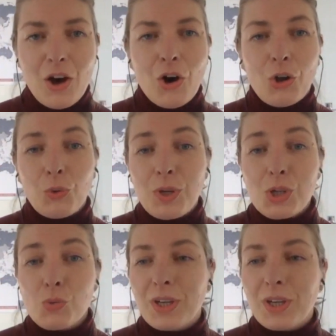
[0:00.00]
on
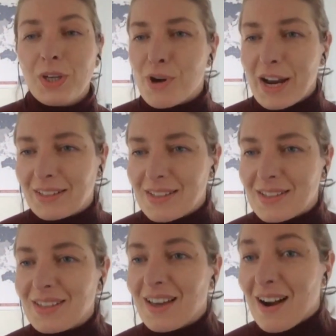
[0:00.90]
which we can
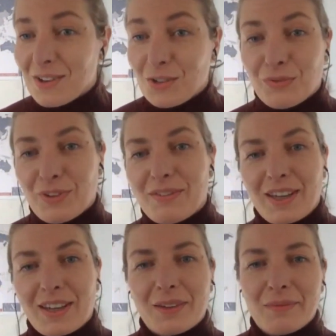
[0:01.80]
practice the art of
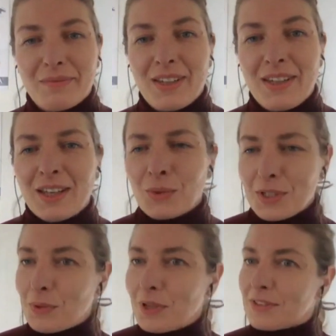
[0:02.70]
living.
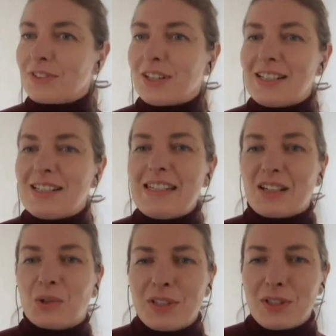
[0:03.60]
Quite a wonderful
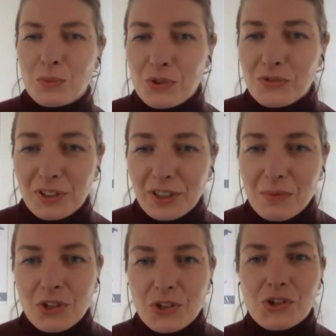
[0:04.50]
idea, quite a beautiful
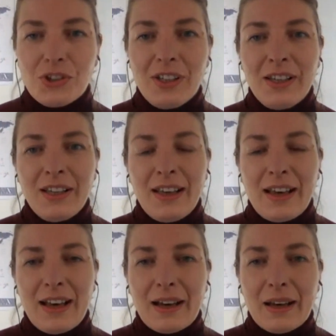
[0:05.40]
image
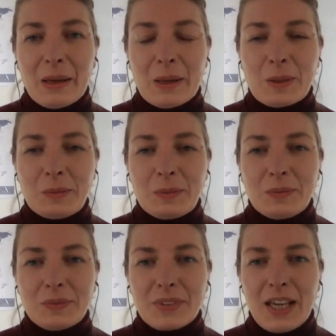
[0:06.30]

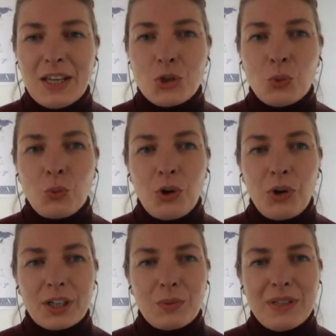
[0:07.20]
um, and to
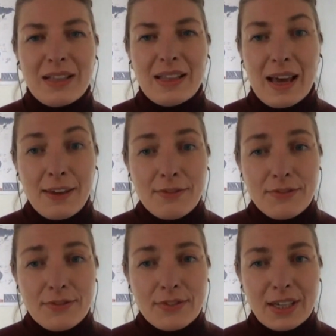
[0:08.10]
work with
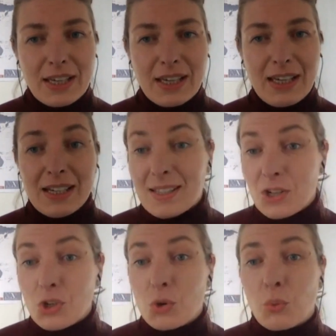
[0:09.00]
life in a,
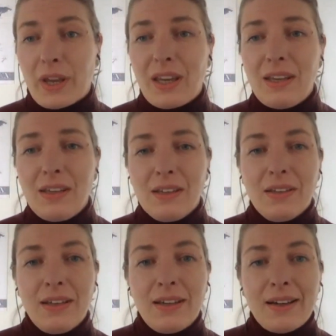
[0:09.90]
such a way
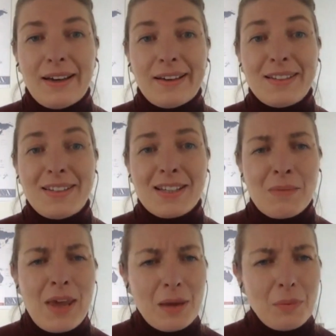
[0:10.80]
uh, that
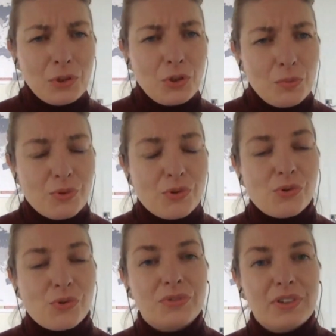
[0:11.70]
I'm able to
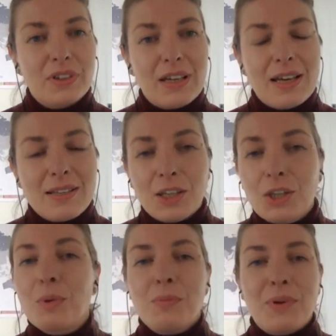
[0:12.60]
improve as
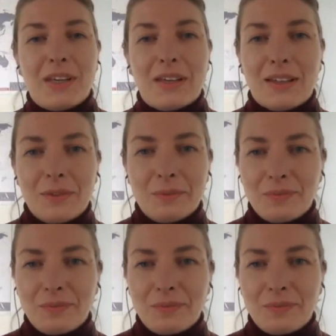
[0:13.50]
a human being.